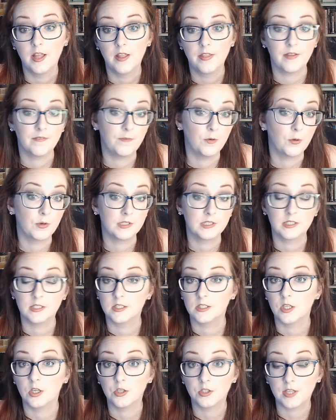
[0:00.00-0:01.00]
that
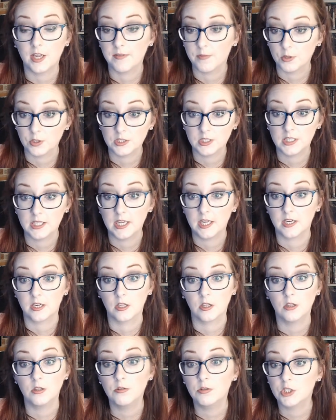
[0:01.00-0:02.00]
focuses on diversity and
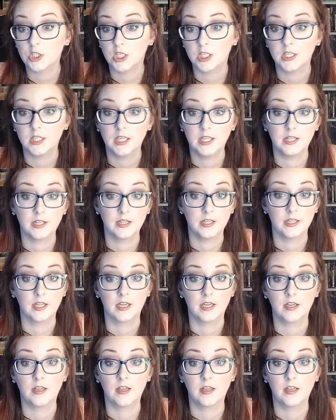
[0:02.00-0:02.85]
inclusion in the